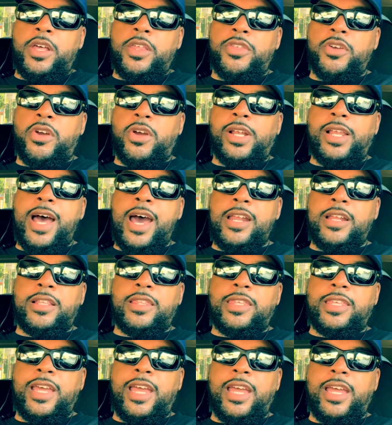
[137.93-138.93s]
There are a lot of
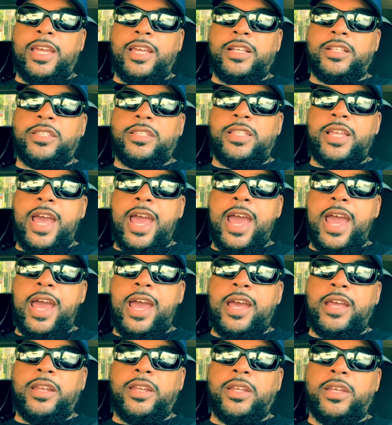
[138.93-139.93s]
things
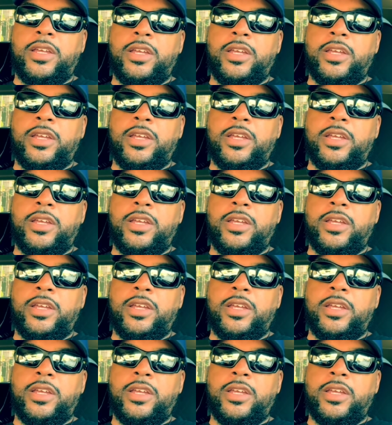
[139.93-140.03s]
that